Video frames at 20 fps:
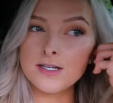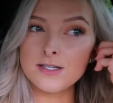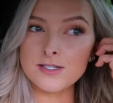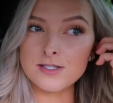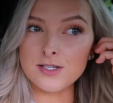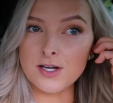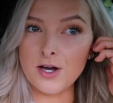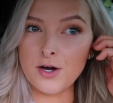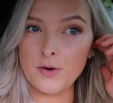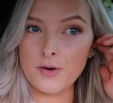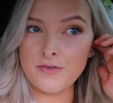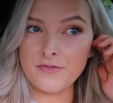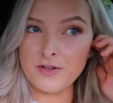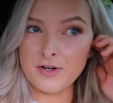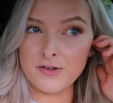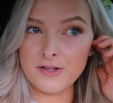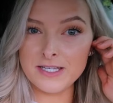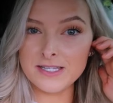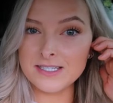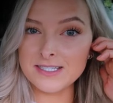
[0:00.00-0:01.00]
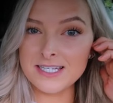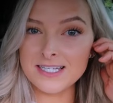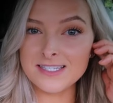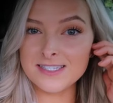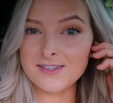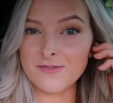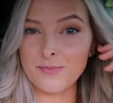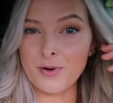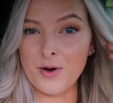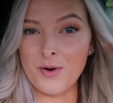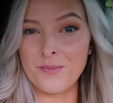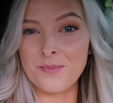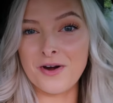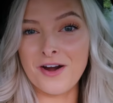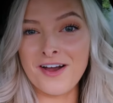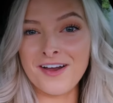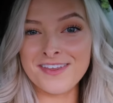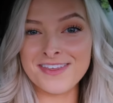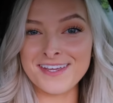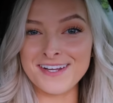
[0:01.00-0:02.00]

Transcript: So if you don't like the taste of bone broth